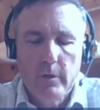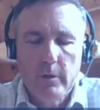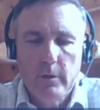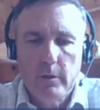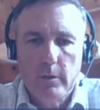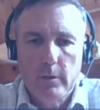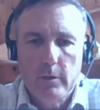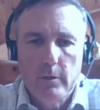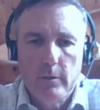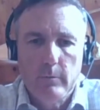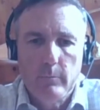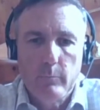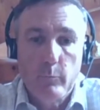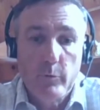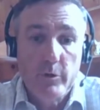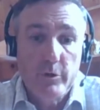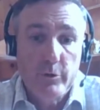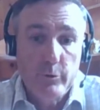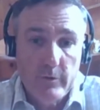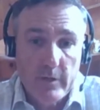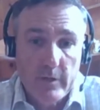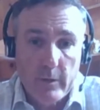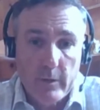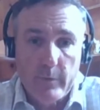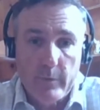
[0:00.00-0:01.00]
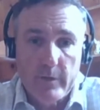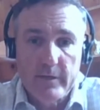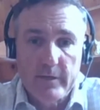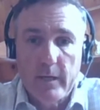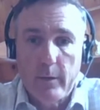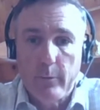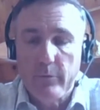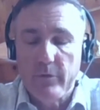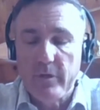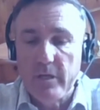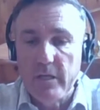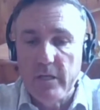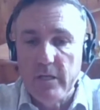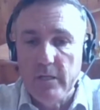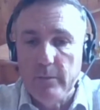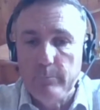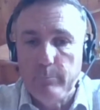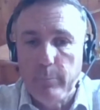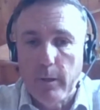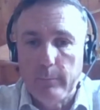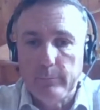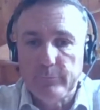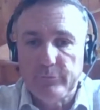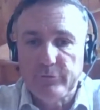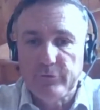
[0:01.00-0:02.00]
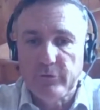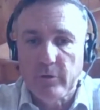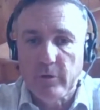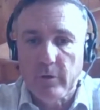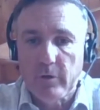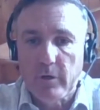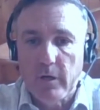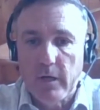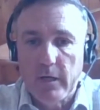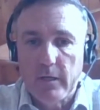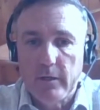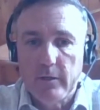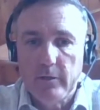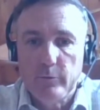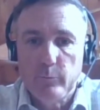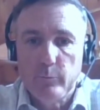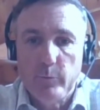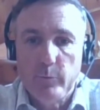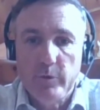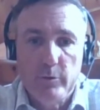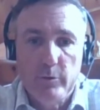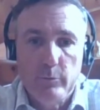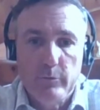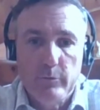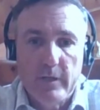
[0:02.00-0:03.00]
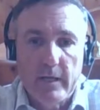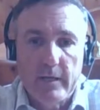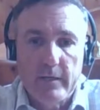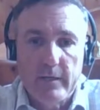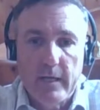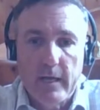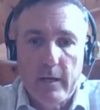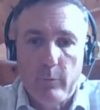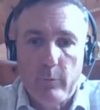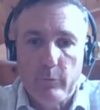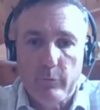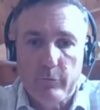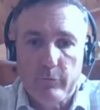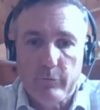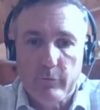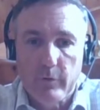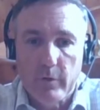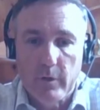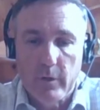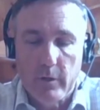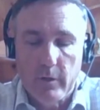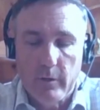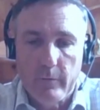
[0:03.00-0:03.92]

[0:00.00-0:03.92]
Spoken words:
We do that right now with heat pumps in our island. We do that now with